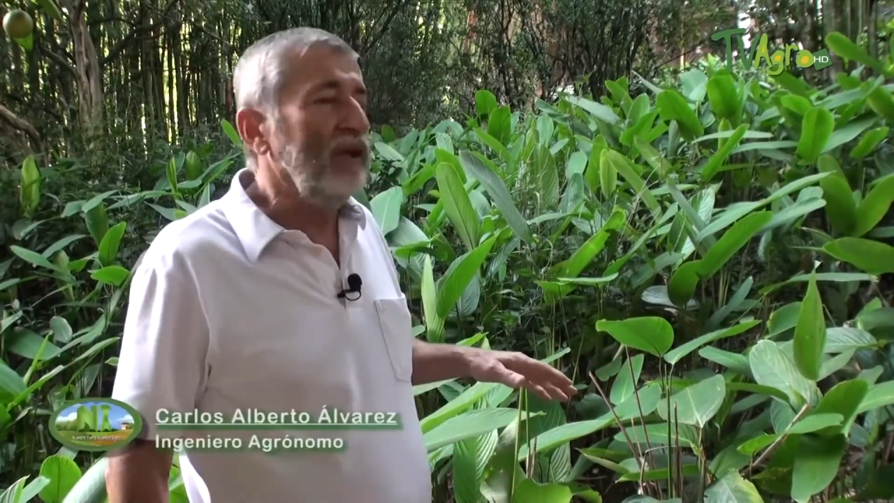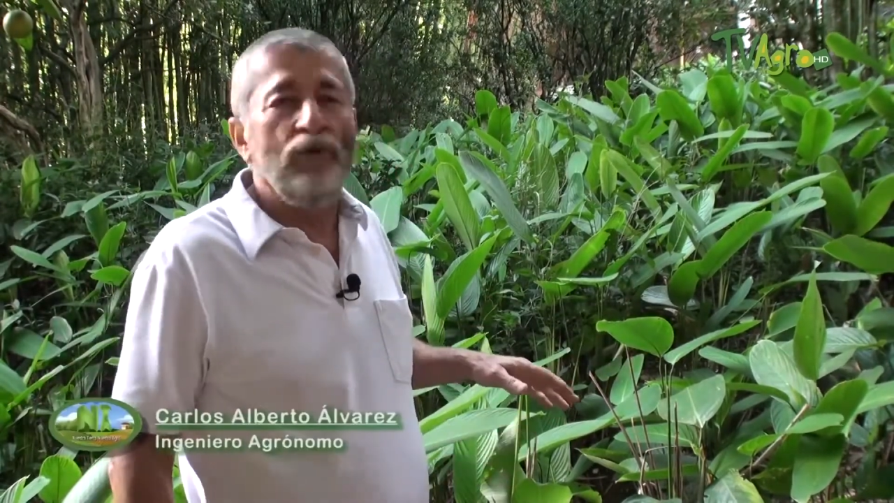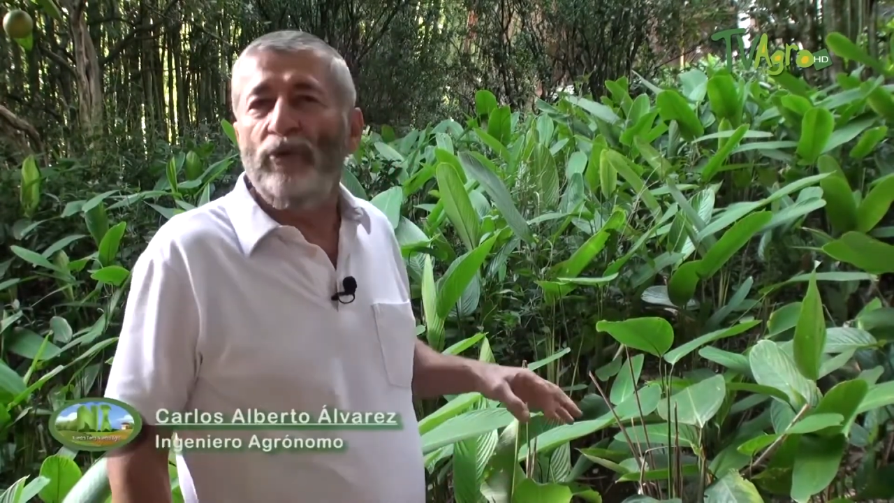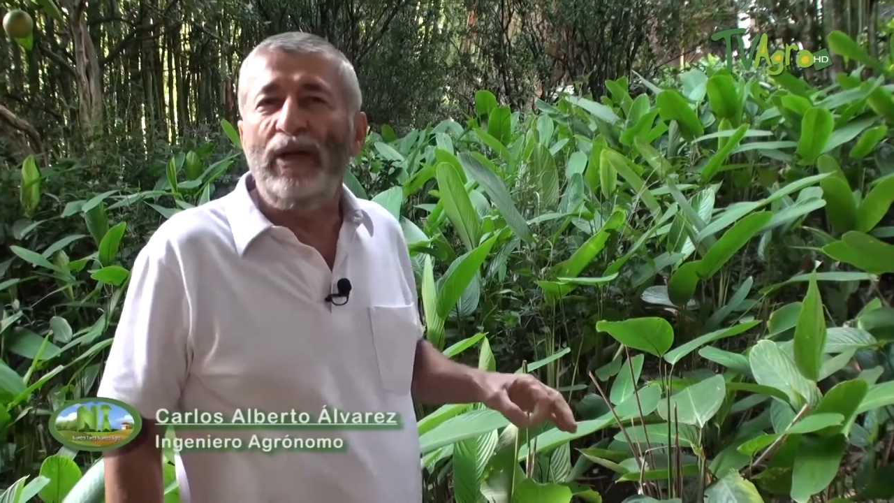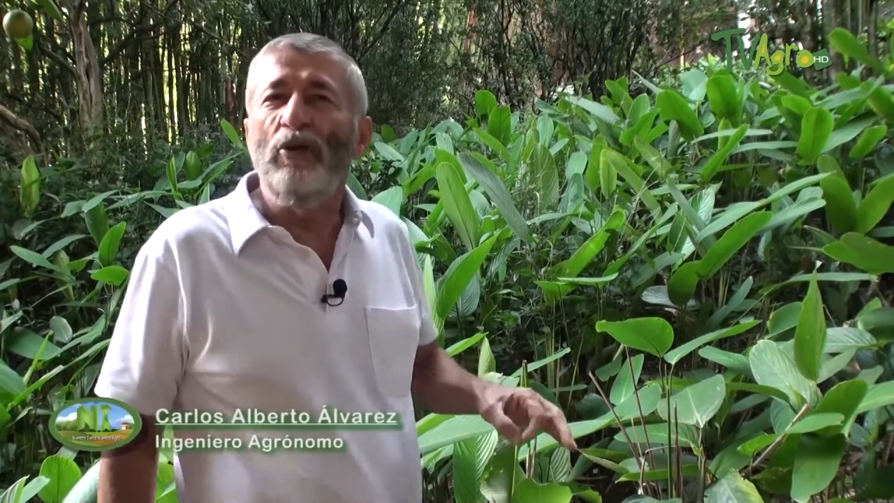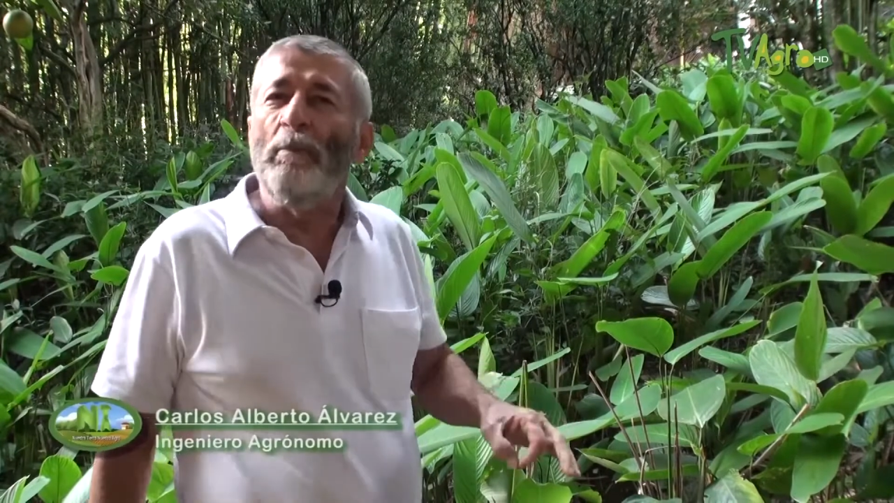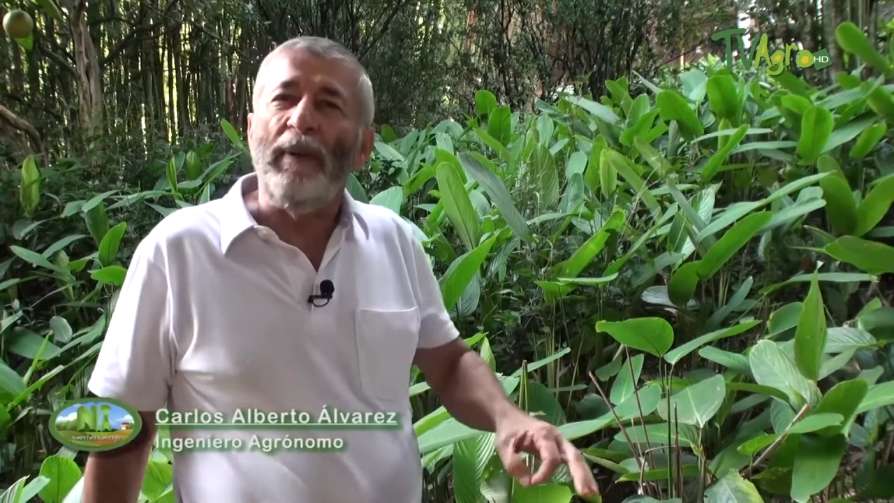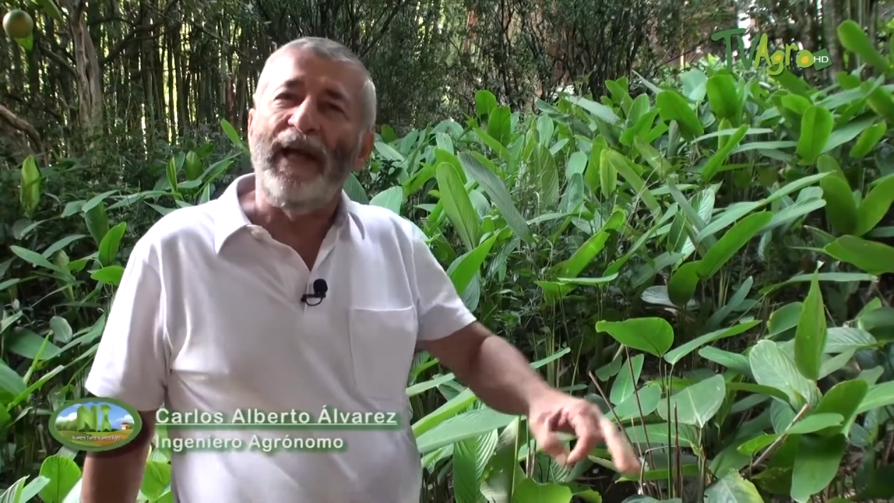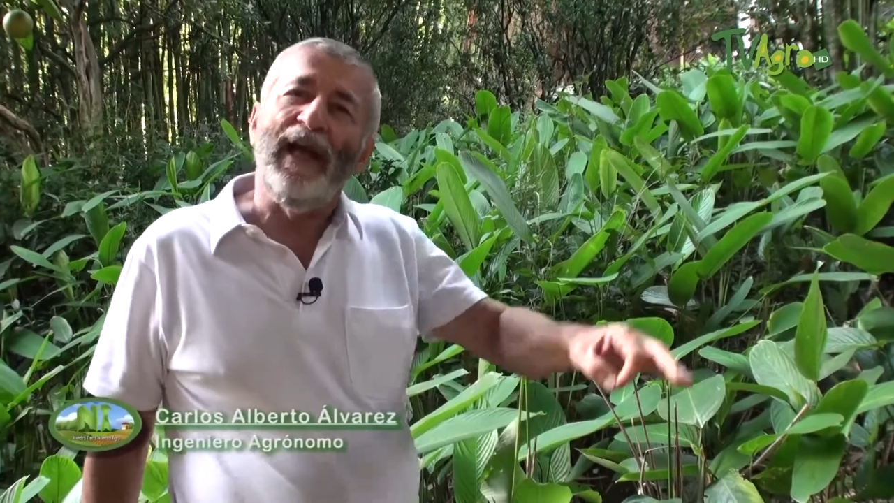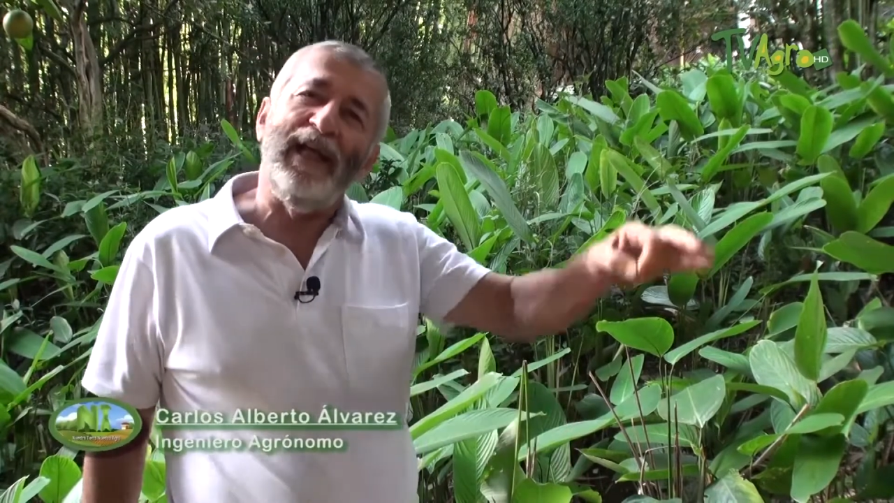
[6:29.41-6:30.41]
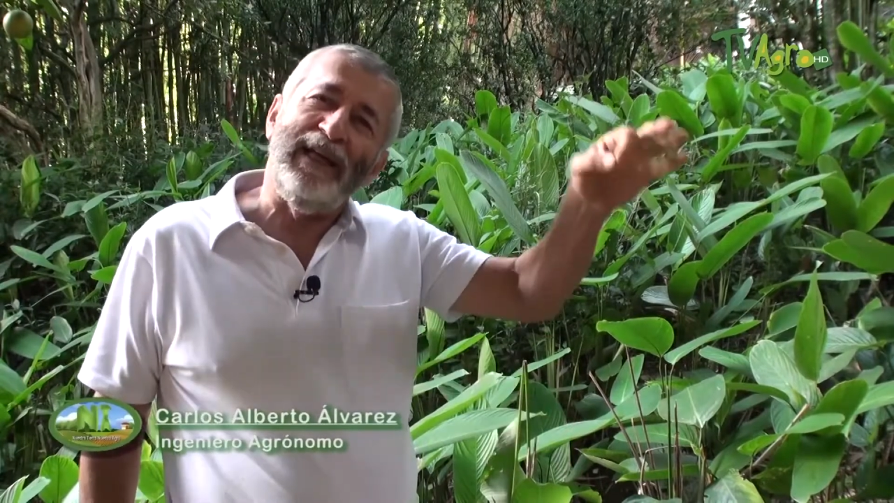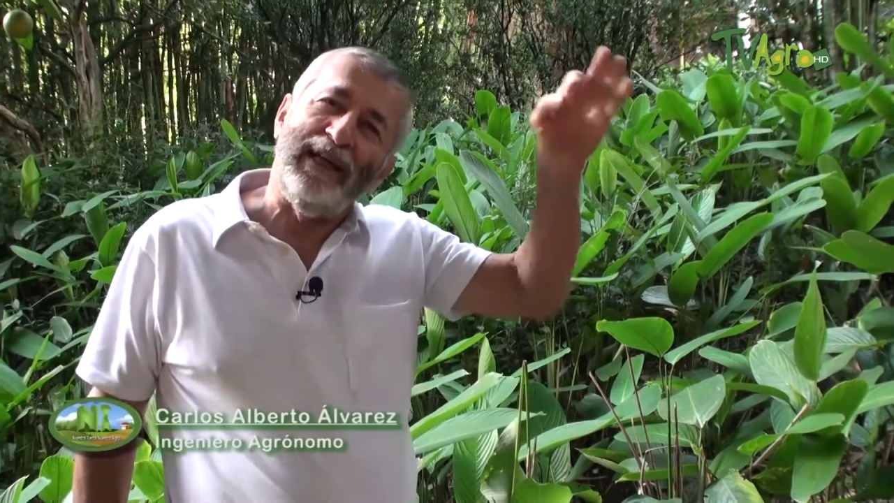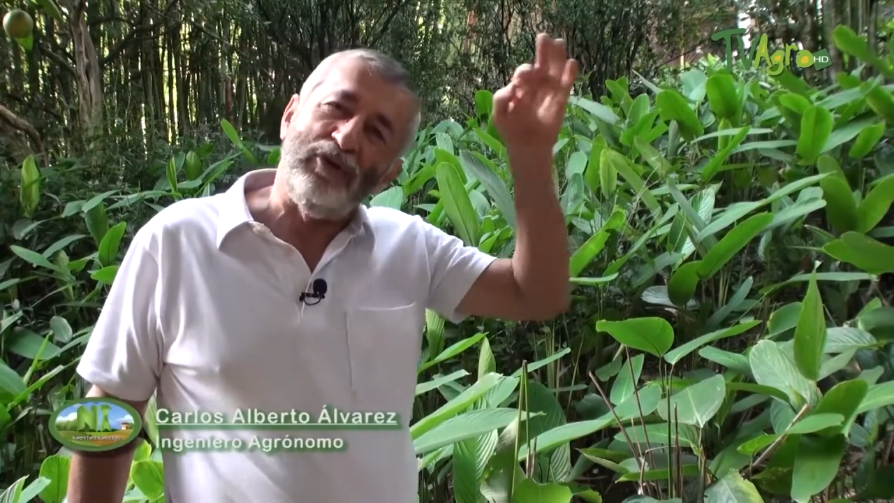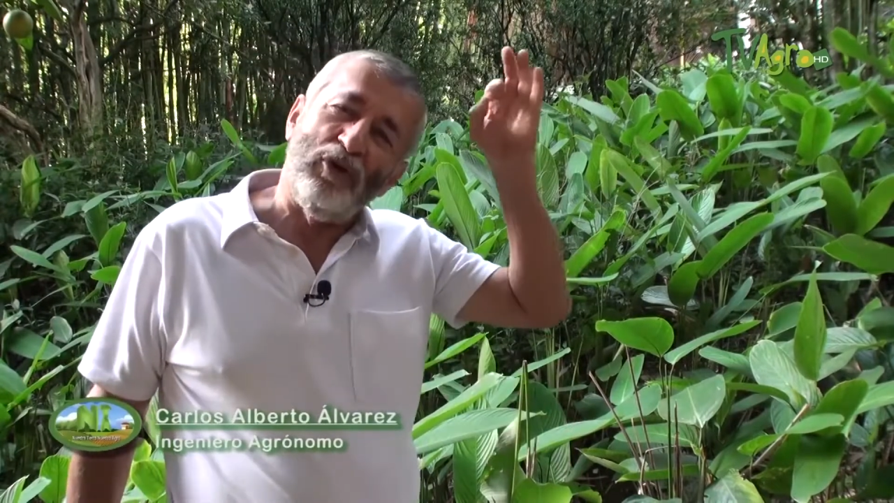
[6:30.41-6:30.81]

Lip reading: The raindrop does not